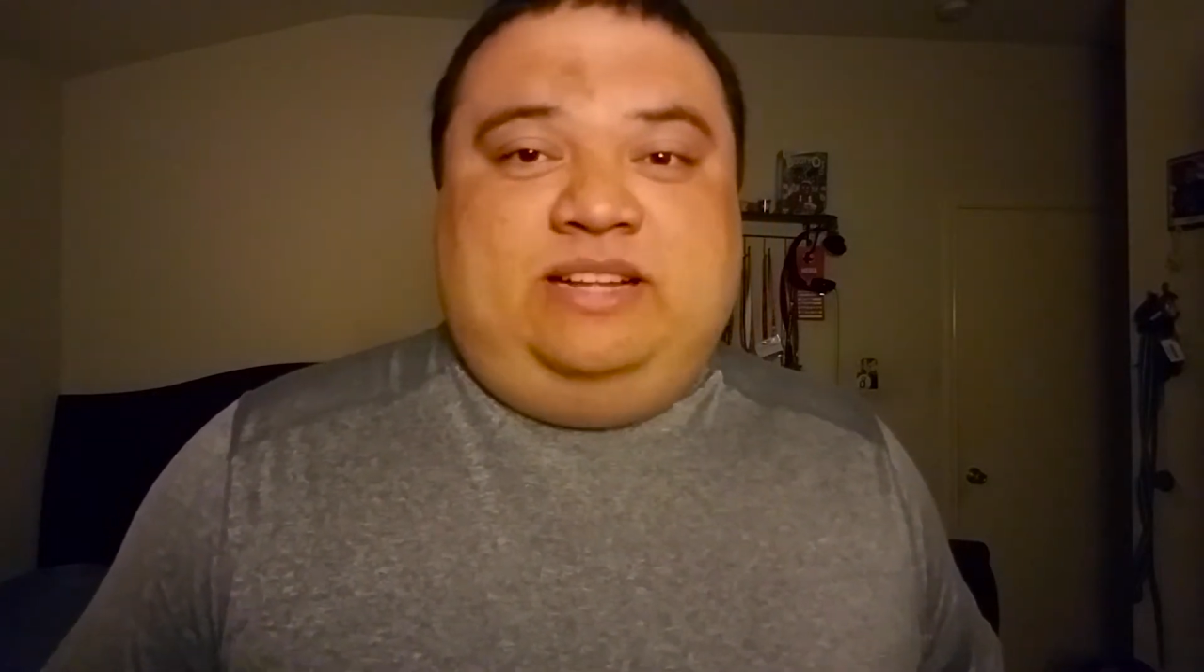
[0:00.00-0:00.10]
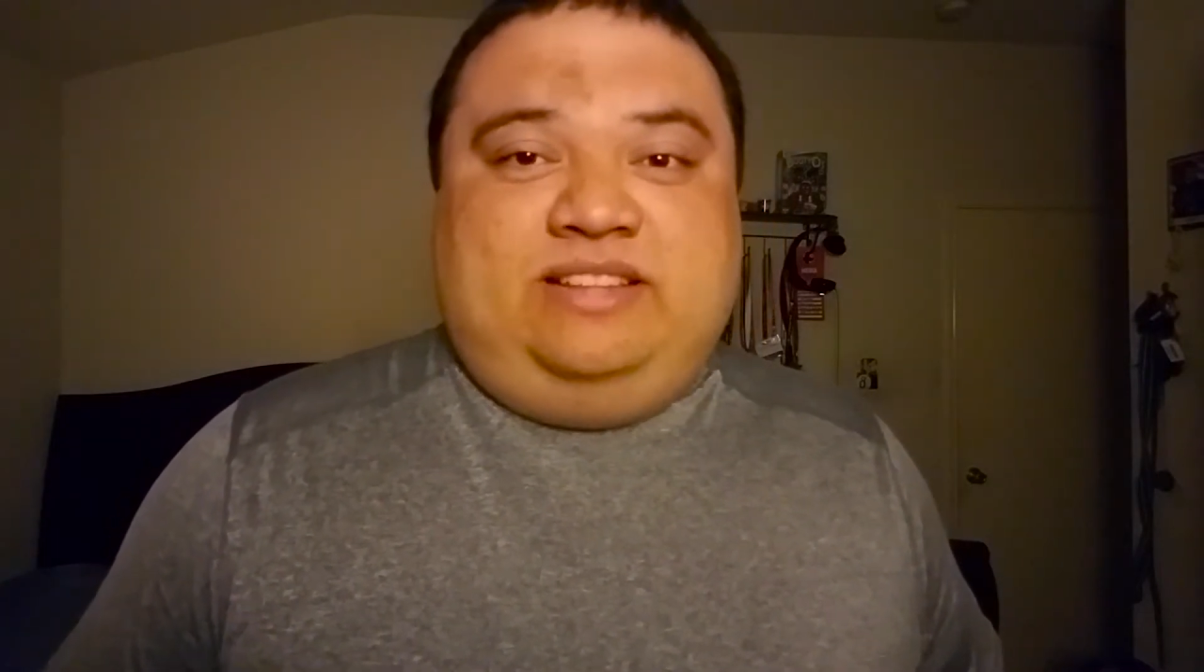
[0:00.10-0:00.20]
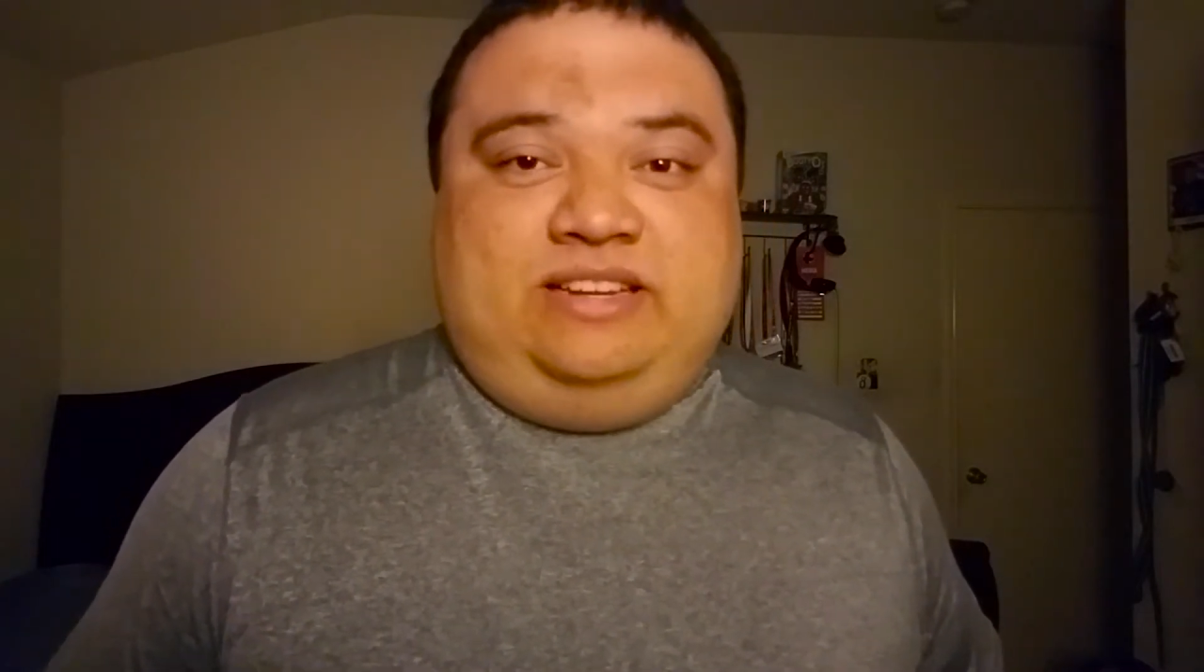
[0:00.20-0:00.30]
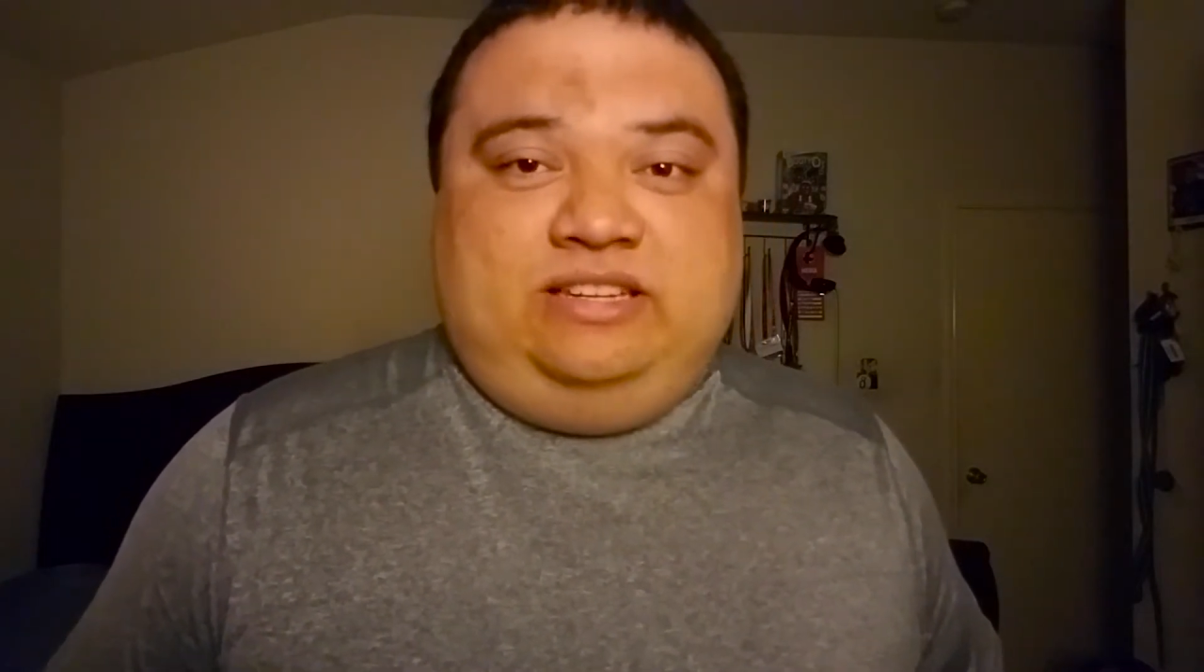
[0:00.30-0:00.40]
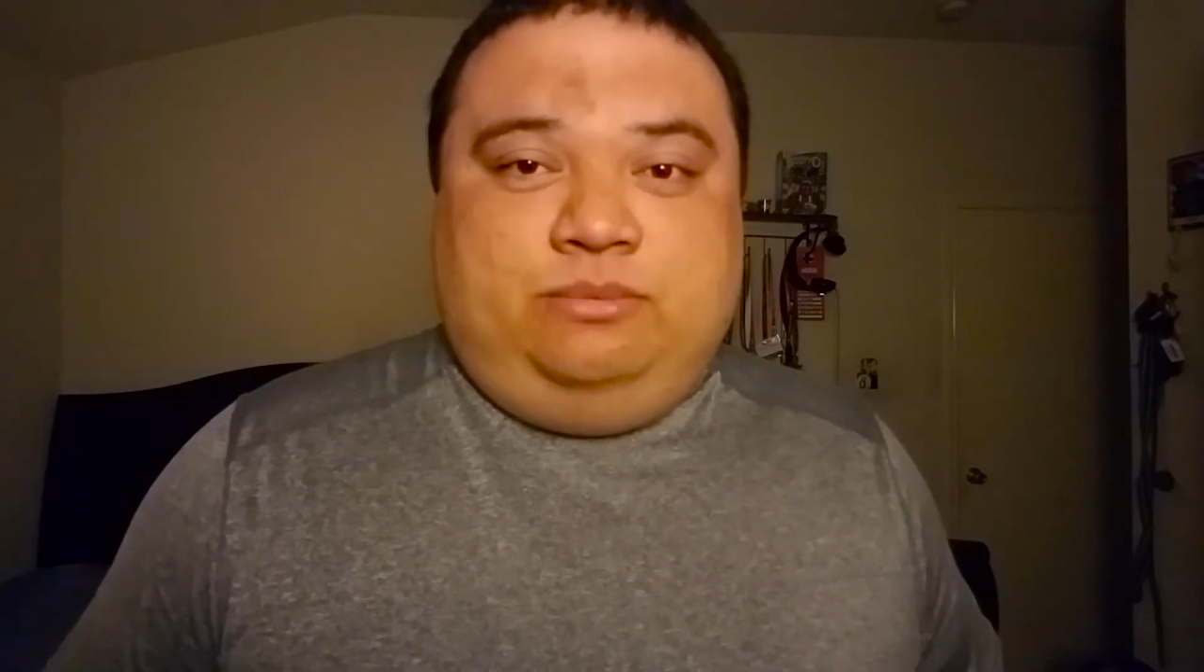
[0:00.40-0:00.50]
that
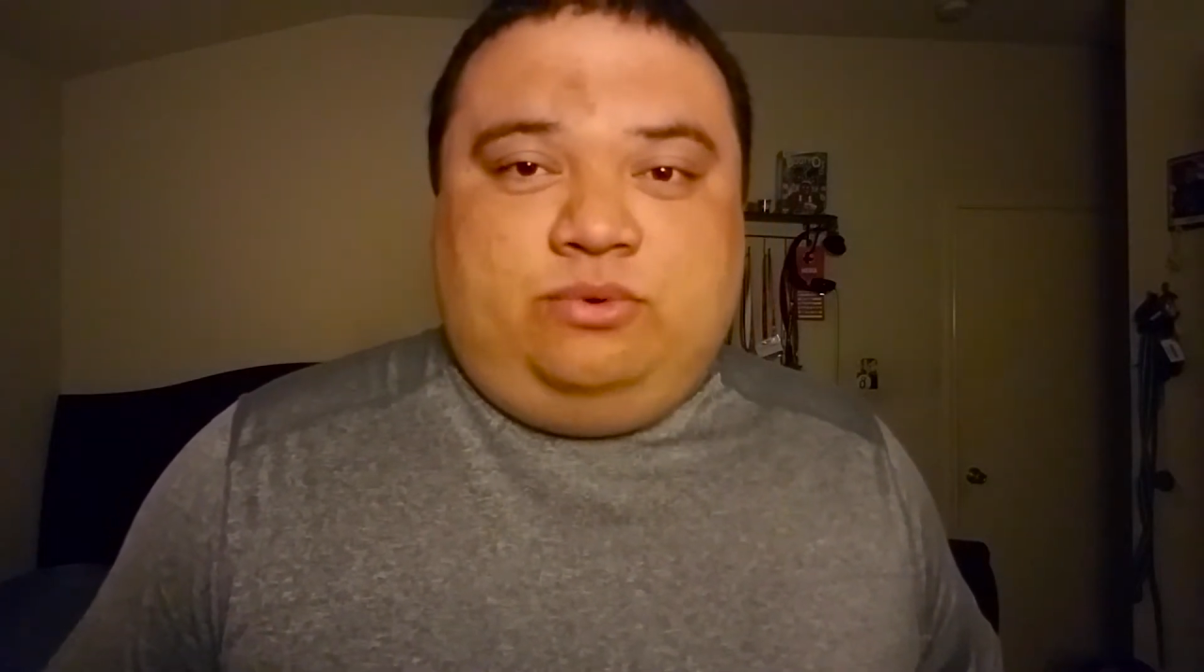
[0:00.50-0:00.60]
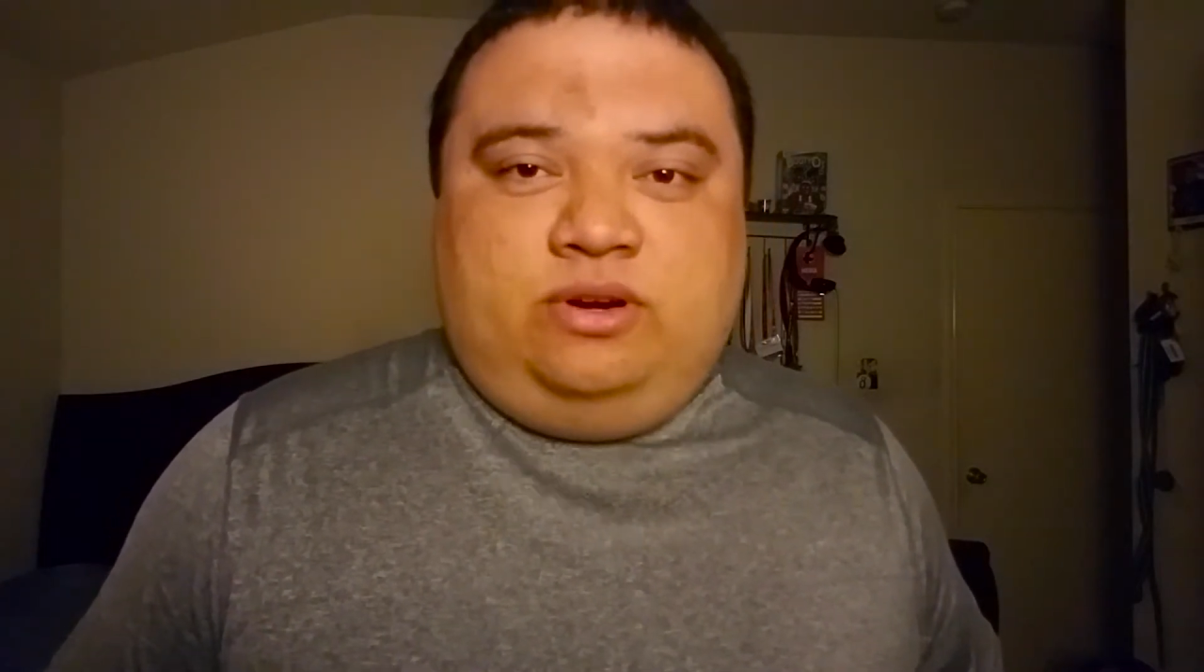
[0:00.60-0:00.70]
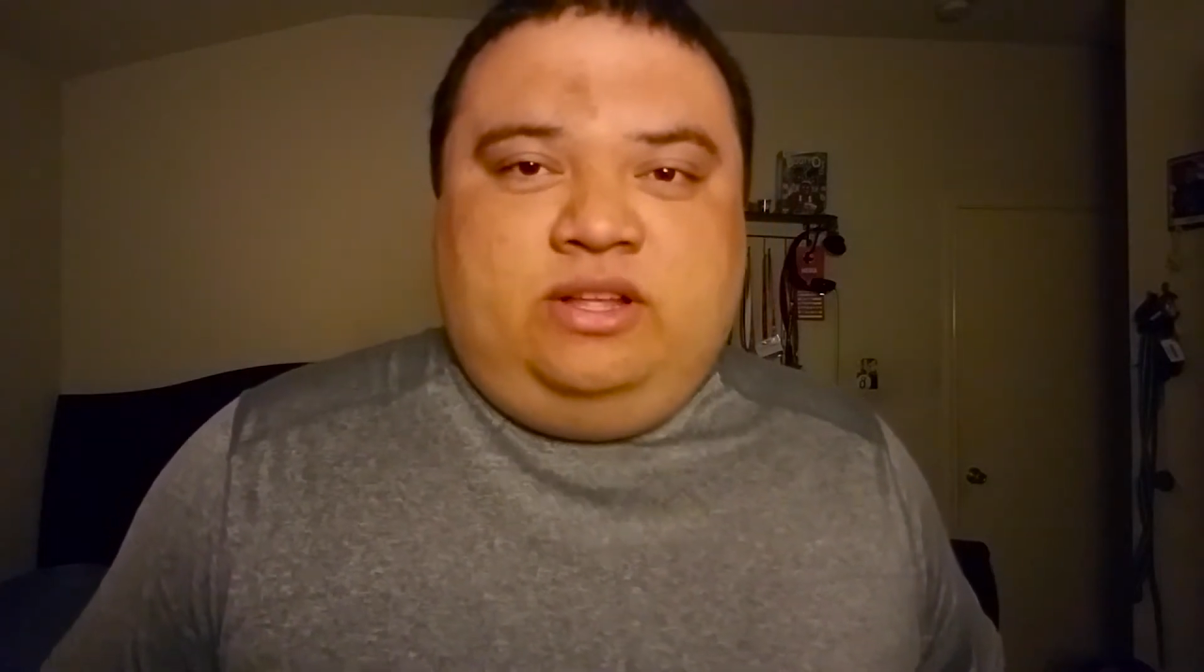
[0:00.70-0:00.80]
anymore.